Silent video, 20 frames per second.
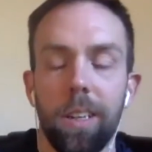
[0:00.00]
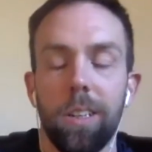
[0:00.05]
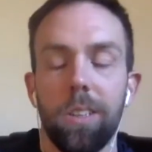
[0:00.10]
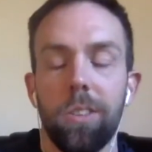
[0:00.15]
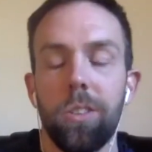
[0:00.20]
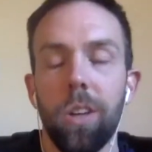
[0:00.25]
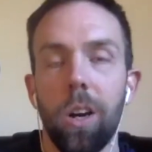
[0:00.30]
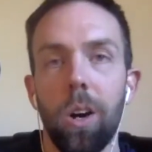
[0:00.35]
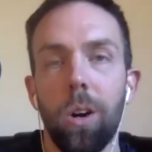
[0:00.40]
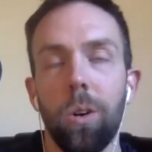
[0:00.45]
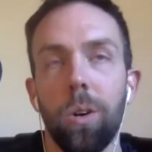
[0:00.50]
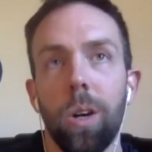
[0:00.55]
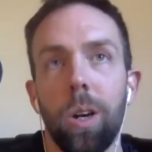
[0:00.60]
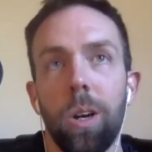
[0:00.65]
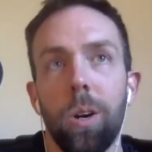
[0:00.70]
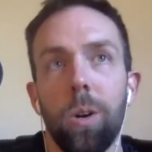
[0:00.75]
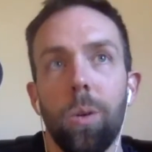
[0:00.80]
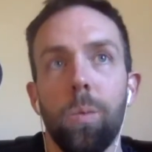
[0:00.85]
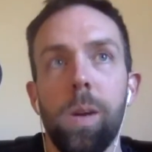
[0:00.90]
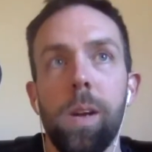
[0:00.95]
So
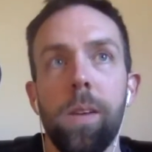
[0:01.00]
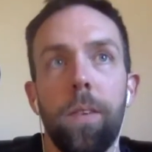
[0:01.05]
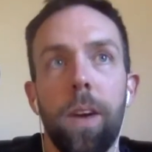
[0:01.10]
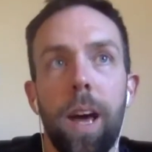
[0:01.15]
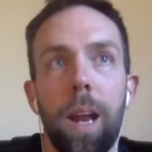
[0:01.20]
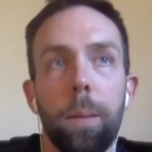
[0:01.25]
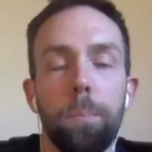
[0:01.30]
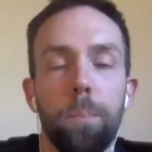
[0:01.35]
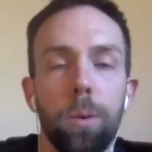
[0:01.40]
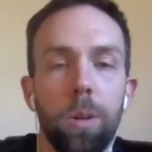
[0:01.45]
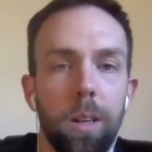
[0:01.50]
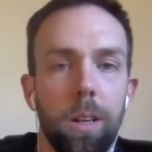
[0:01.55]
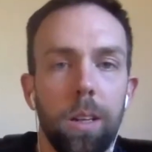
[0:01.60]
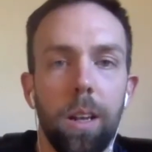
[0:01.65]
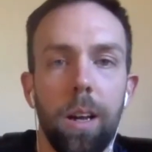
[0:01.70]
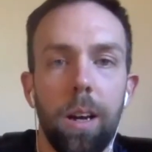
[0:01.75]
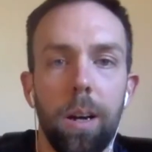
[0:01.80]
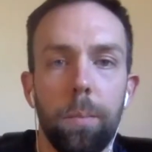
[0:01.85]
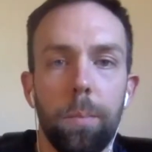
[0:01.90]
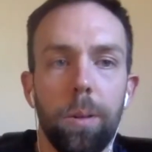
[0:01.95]
we've had a book
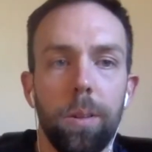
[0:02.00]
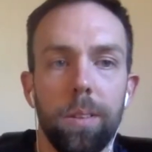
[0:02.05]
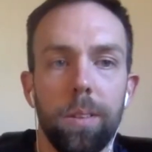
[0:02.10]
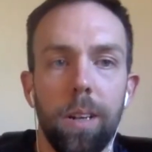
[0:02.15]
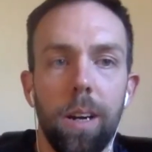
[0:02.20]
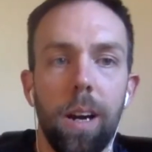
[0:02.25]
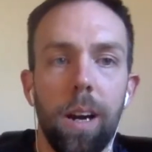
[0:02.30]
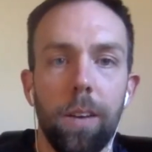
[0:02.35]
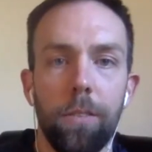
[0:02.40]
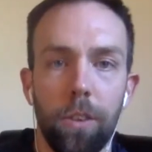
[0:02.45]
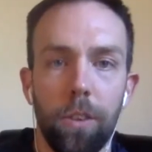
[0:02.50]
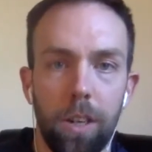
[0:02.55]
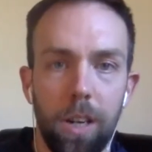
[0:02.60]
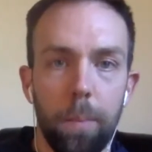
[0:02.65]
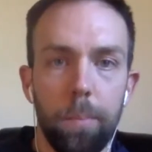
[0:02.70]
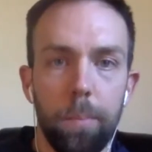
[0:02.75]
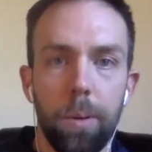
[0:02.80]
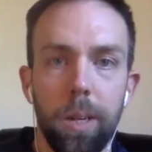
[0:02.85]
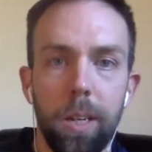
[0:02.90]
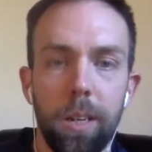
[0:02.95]
club for a
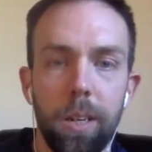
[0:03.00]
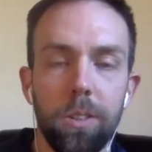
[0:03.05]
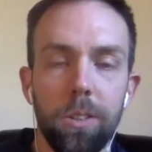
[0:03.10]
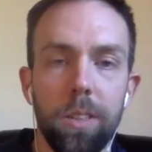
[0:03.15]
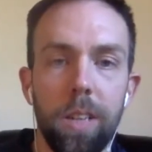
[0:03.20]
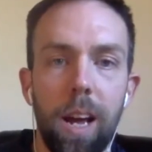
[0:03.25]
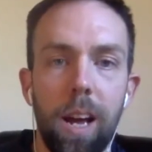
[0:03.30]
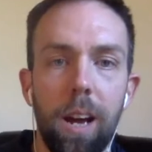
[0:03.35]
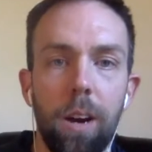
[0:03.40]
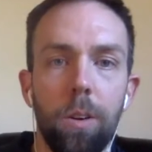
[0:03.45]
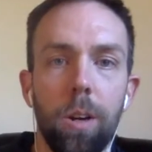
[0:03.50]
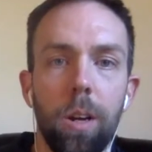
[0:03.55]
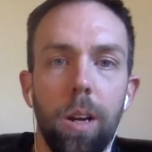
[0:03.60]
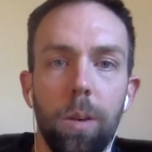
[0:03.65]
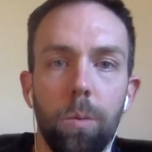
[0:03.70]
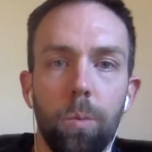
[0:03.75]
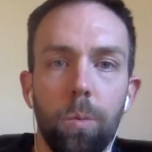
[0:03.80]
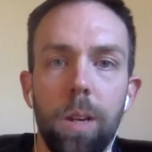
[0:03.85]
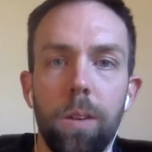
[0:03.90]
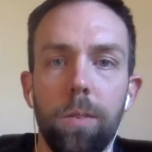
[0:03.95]
couple of years now,
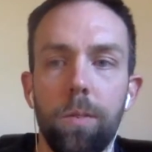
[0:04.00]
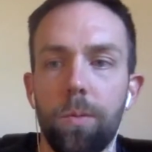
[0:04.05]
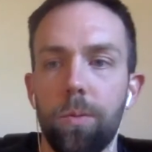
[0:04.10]
and we've